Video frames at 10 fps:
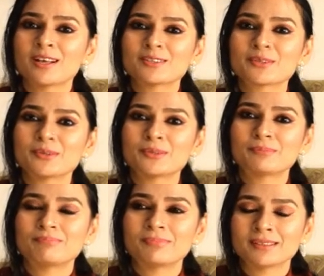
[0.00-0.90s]

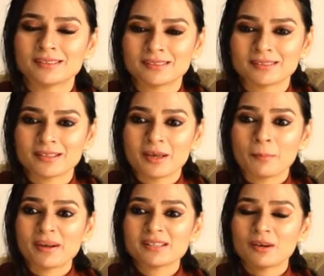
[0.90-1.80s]
So
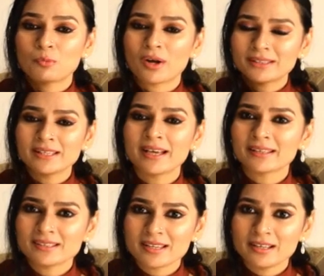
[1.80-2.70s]
but one thing I
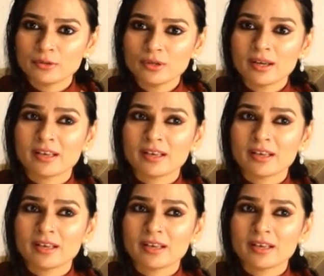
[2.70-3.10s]
can tell you,